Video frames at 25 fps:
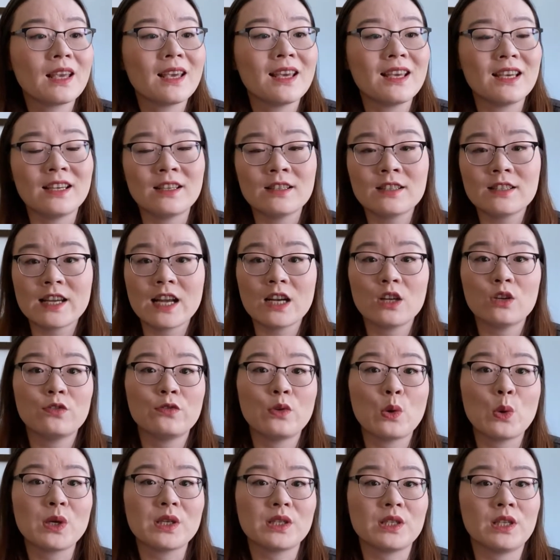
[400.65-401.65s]
Instead of
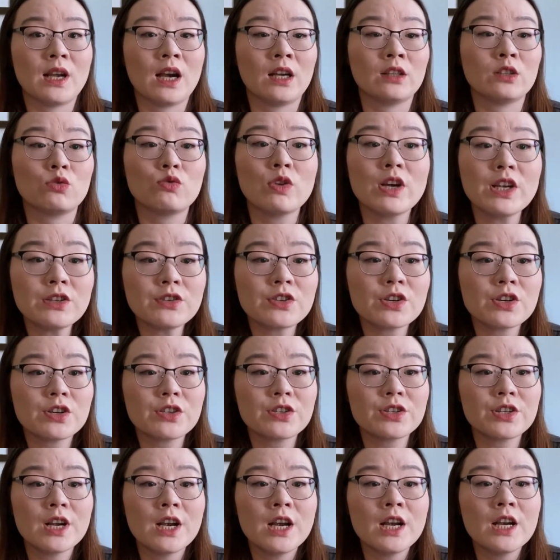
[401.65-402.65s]
focusing on the
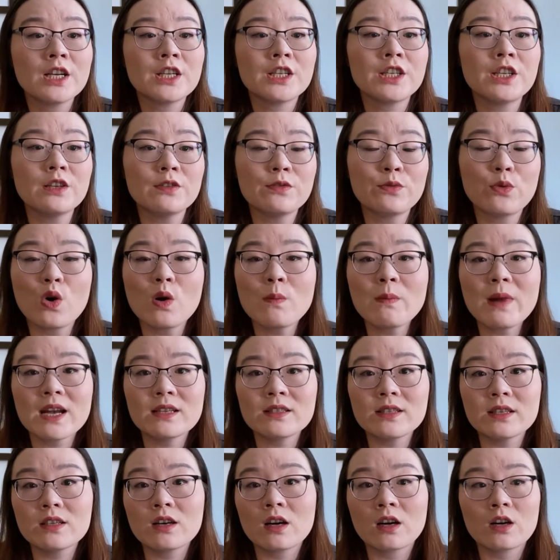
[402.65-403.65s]
research, she
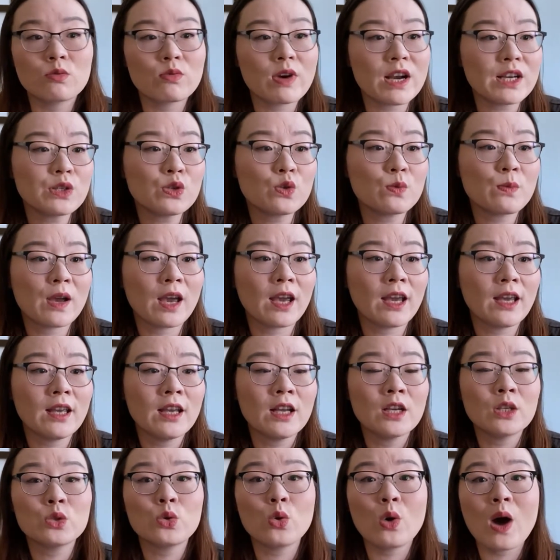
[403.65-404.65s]
formatted her resume
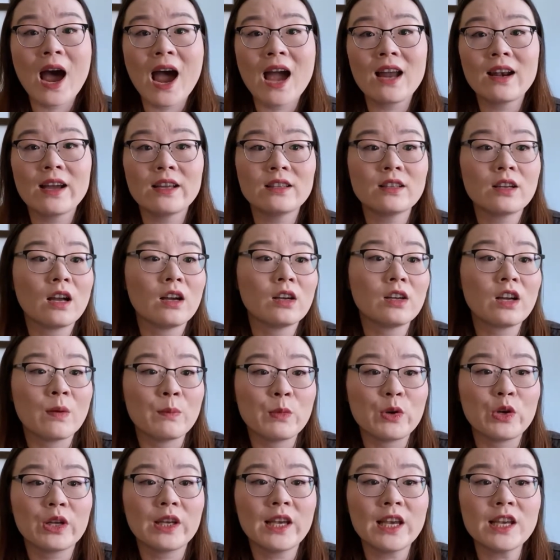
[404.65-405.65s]
to highlight her
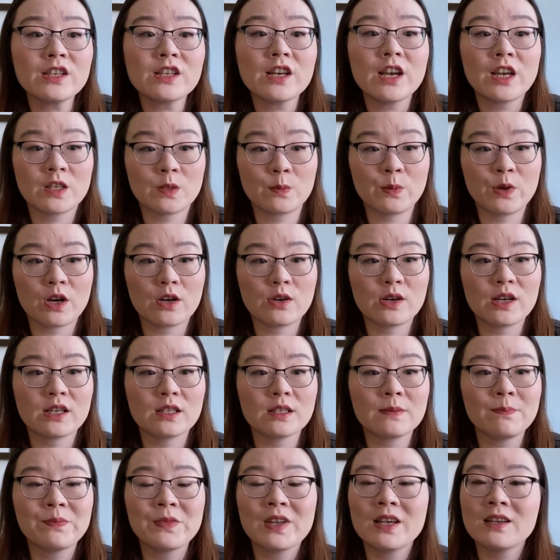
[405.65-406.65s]
communication
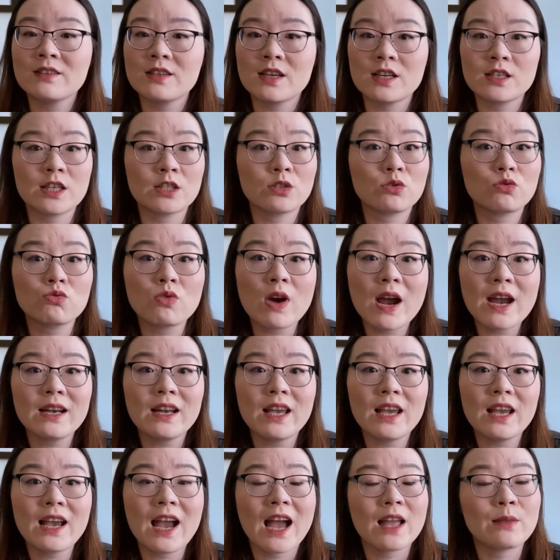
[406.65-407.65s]
experience, such as
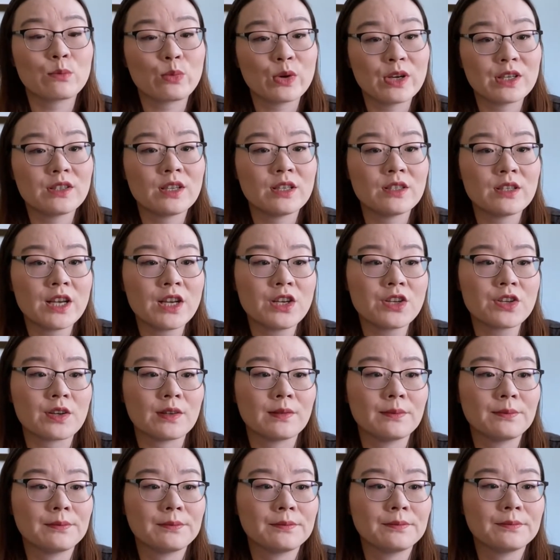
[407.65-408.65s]
writing and
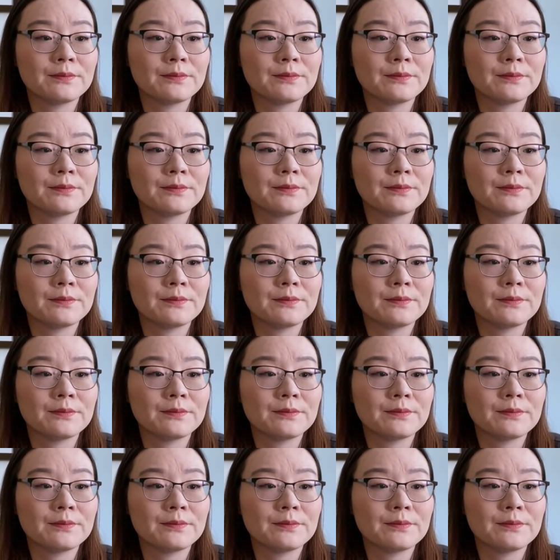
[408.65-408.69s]
presentation.